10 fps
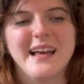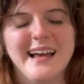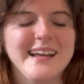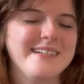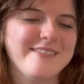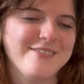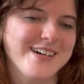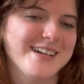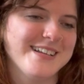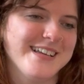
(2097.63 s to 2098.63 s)
I don't
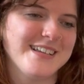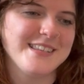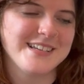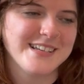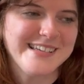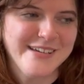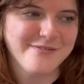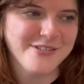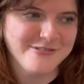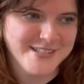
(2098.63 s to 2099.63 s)
want anything to get
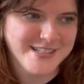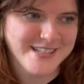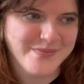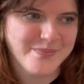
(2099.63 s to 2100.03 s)
ruined.